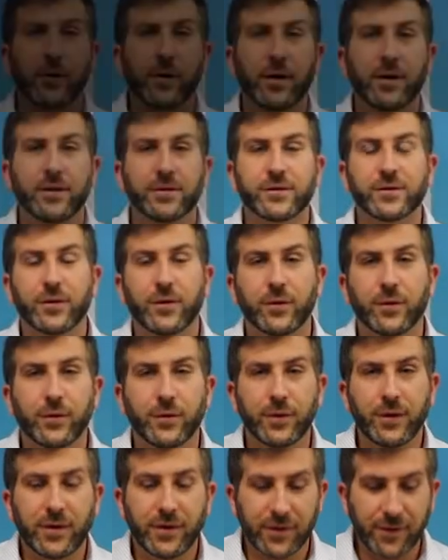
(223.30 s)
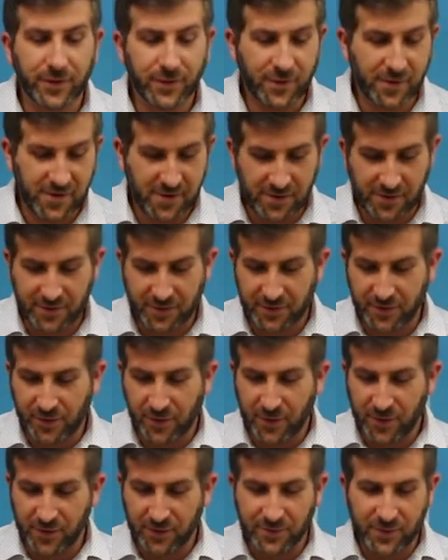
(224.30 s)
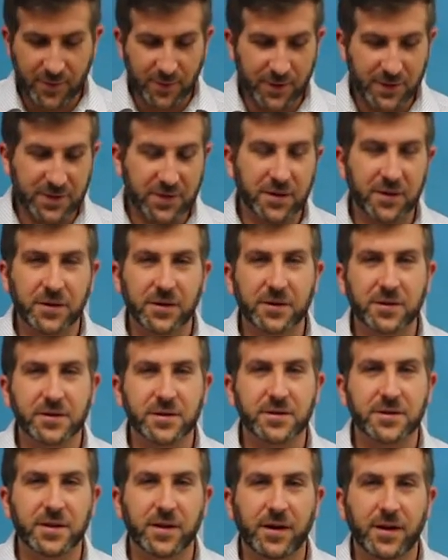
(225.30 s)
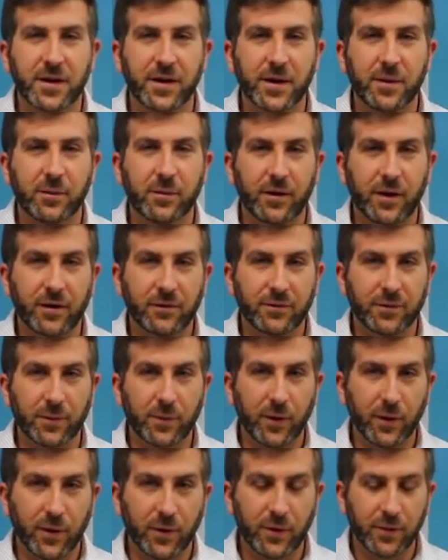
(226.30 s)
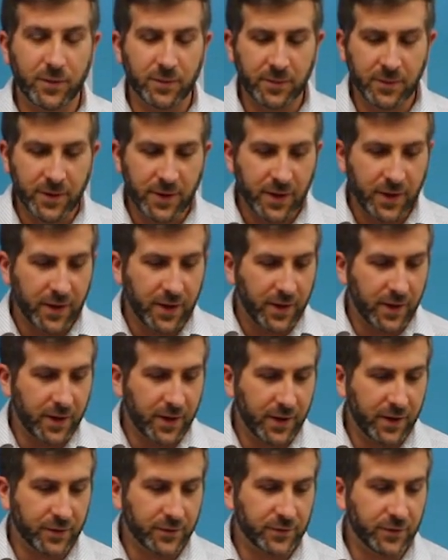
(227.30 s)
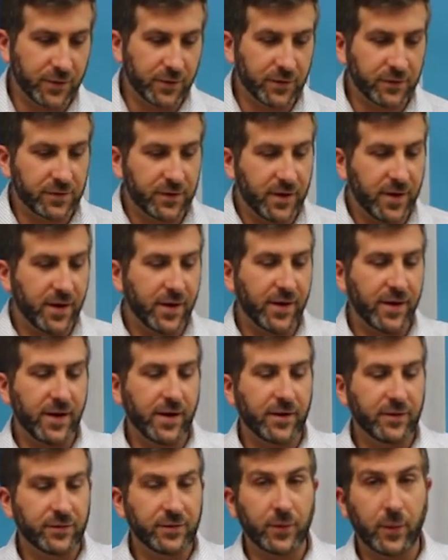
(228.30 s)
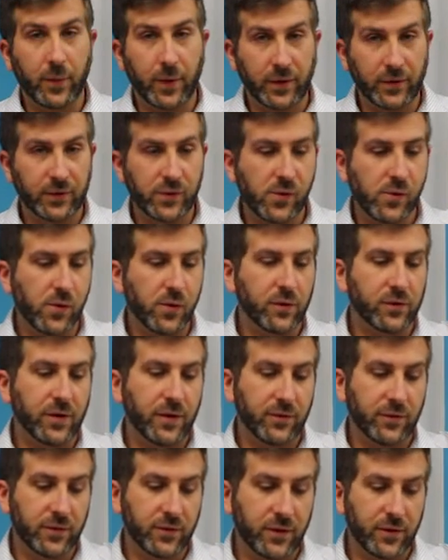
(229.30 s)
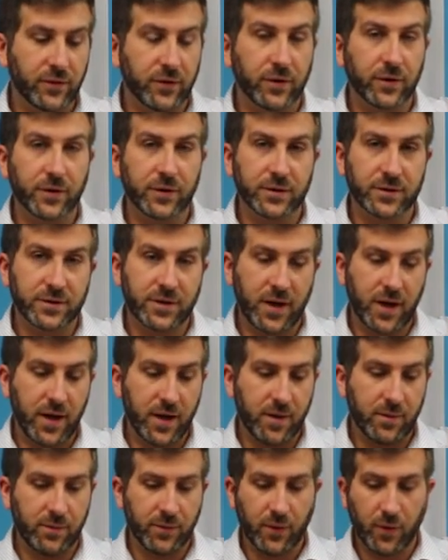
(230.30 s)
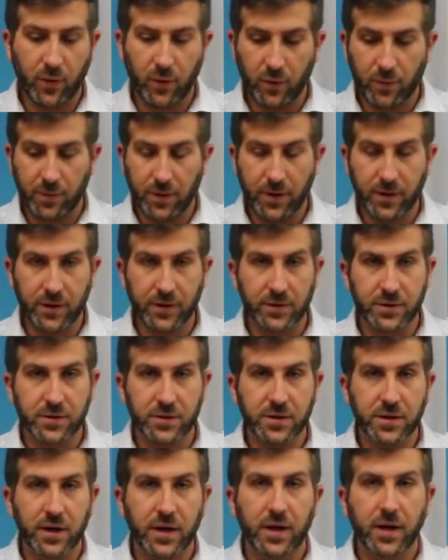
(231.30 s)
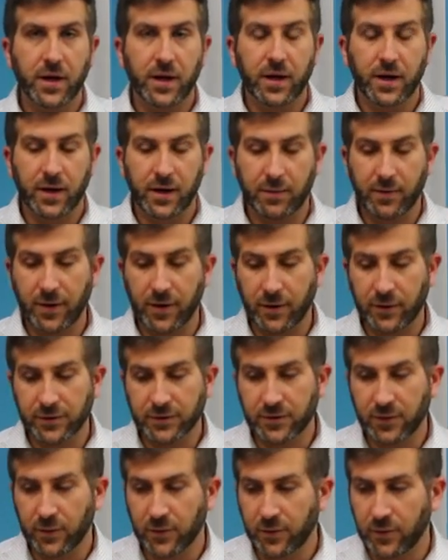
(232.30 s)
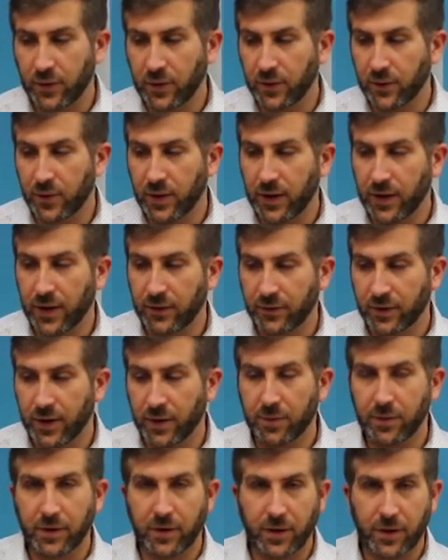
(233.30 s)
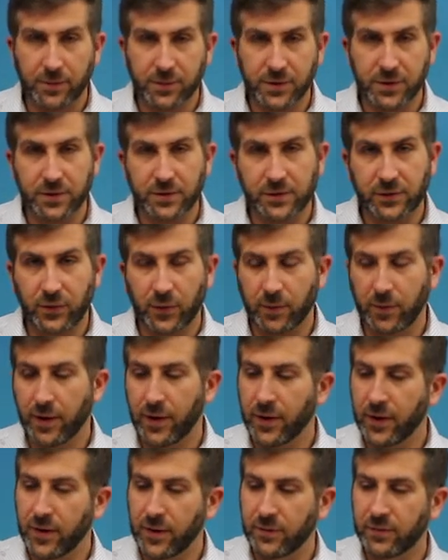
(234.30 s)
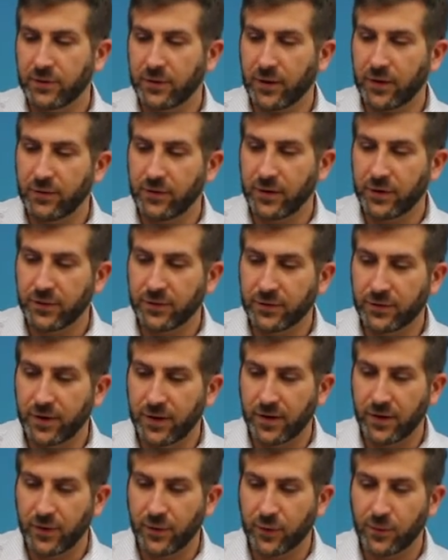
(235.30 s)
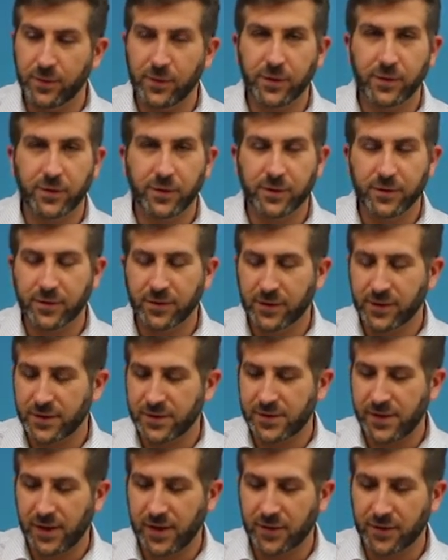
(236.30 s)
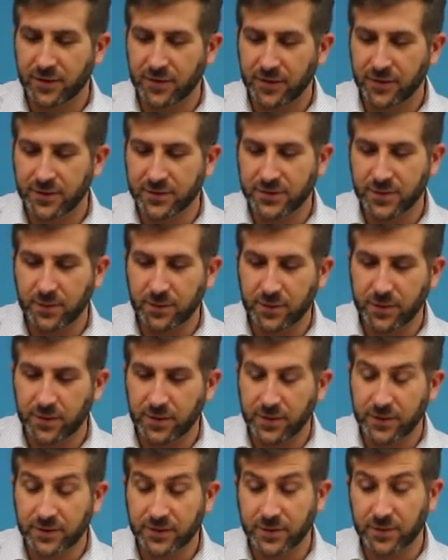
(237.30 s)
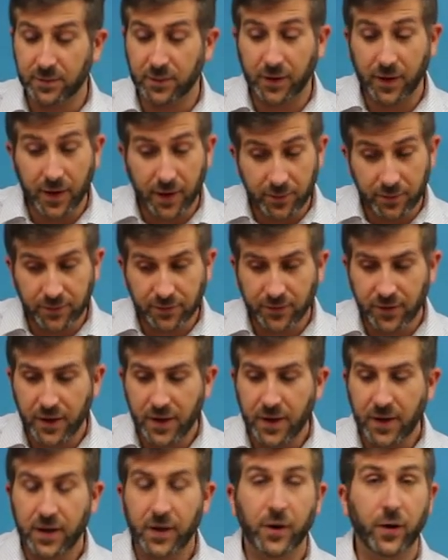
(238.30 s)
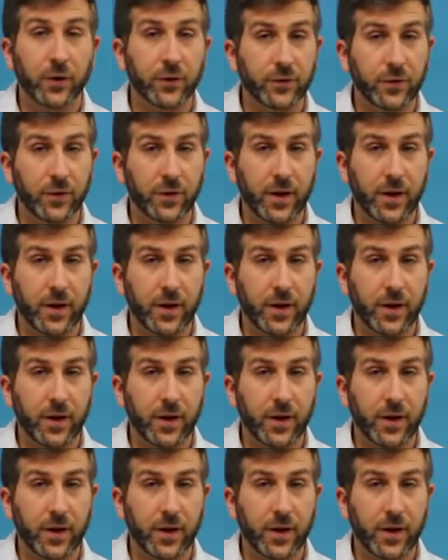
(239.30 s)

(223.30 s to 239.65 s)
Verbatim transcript: right, so here are all of the materials that I brought from home. Uh, so you can see I have some of my tools. I have scissors, tape, the hole punch. Um, I also I uh, have a couple options for my hub. So I have this uh, oatmeal container and some and some cups, and also